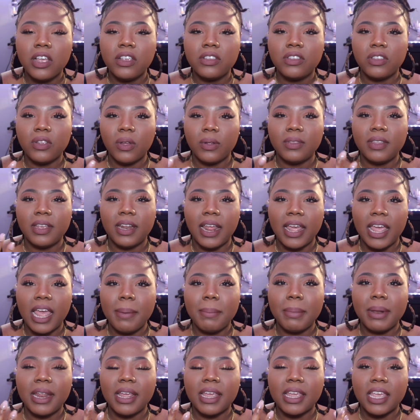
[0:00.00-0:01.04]
So today
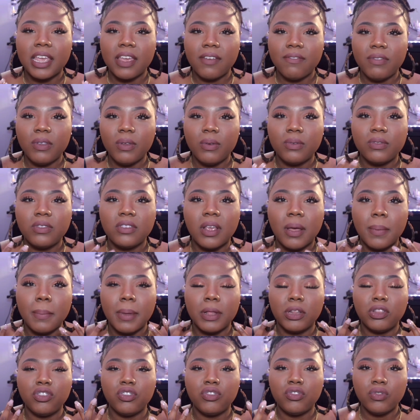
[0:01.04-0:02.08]
I'm gonna give you
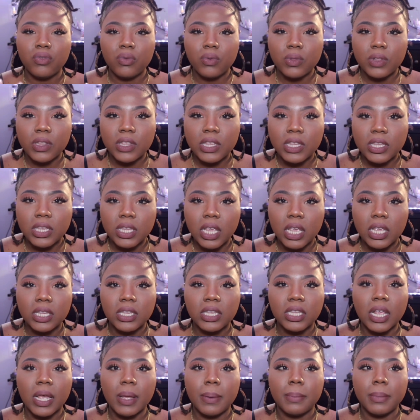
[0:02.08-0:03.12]
some truths,
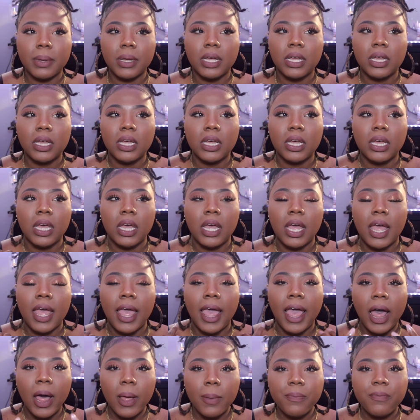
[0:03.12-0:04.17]
some
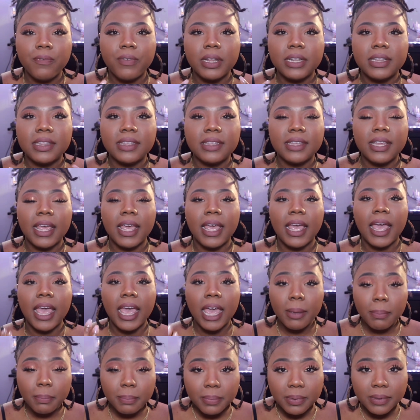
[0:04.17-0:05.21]
helpful
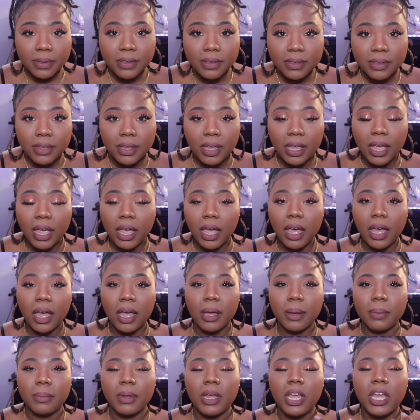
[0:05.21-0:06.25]
tips,
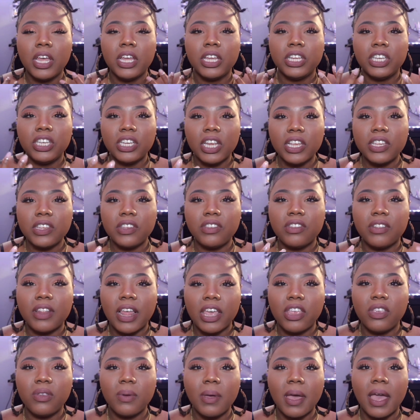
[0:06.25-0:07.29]
just so
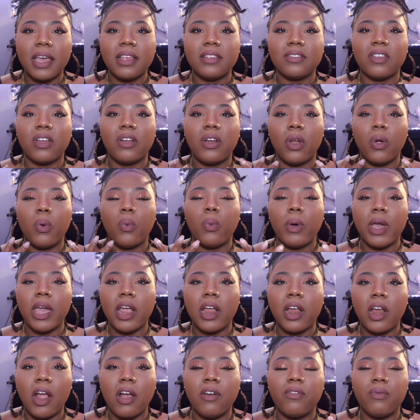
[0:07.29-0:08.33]
that you guys are
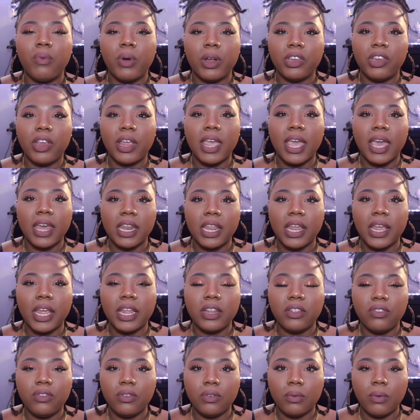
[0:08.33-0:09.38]
aware of what you're getting
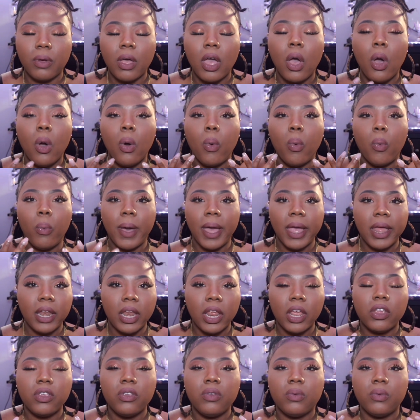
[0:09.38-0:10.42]
into
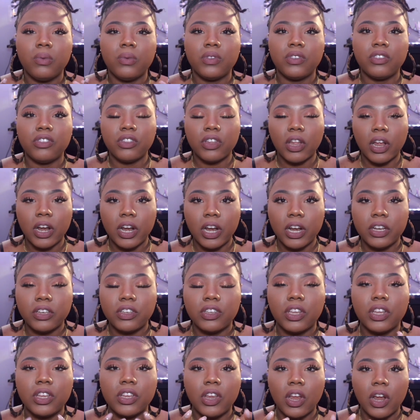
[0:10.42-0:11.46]
when you
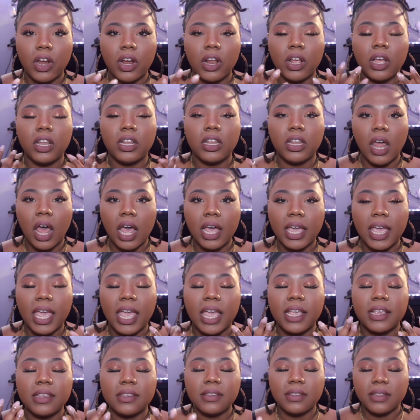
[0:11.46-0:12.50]
start your lock
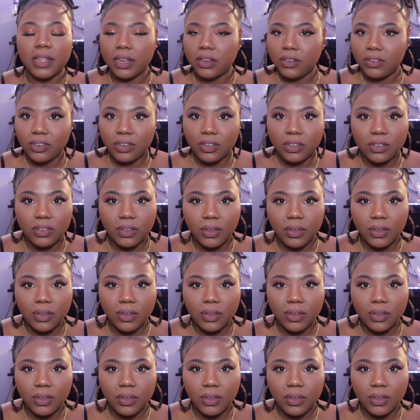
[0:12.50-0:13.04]
extensions.